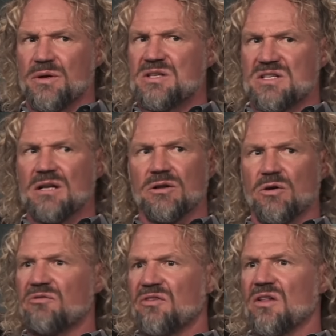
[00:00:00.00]
we still
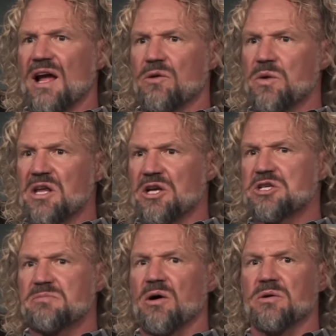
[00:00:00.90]
don't feel like we can
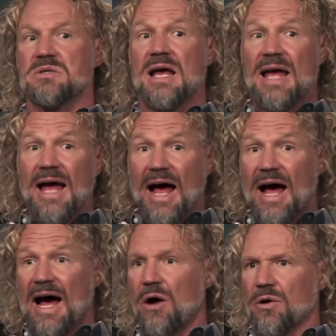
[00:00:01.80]
expose
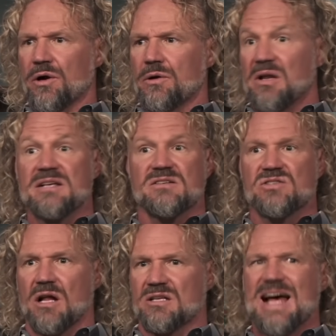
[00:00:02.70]
our place of
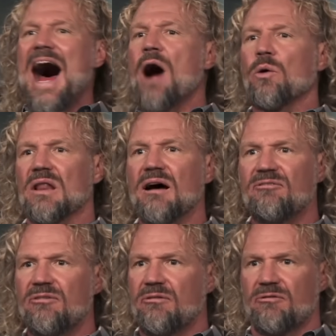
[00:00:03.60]
solace, our
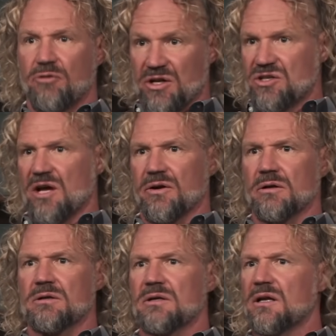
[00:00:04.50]
love for each
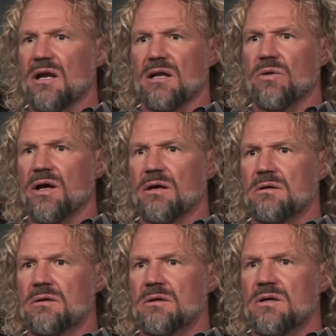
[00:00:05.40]
other in any way.
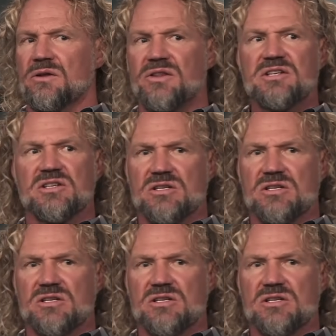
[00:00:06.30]
This